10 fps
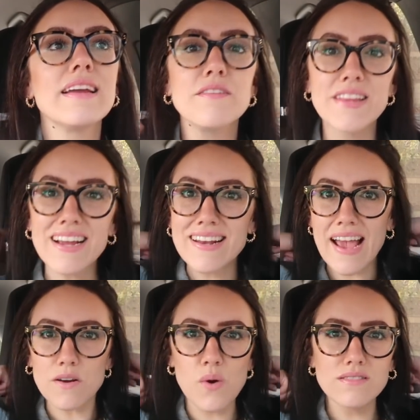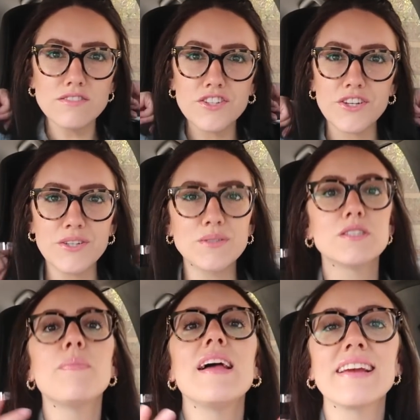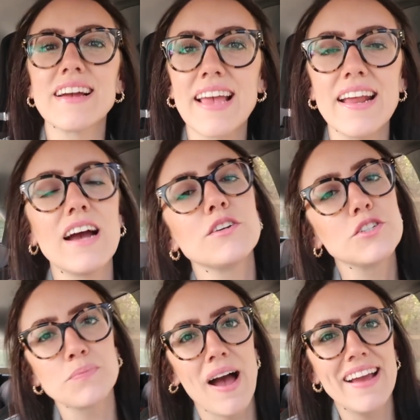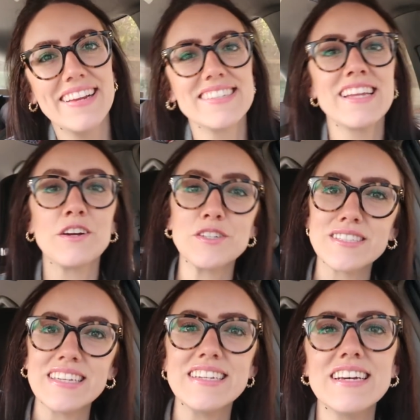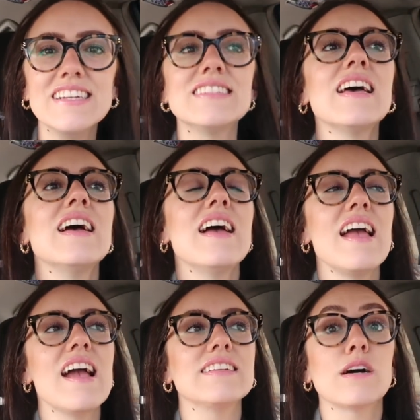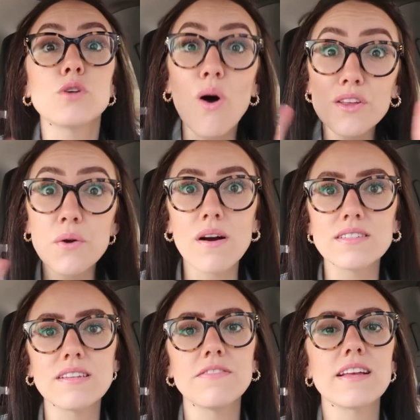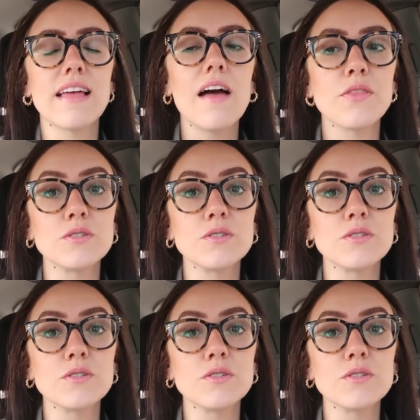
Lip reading: And even like a neck one too, depending again how your spine is and how your seat is and how tall you are and stuff like that.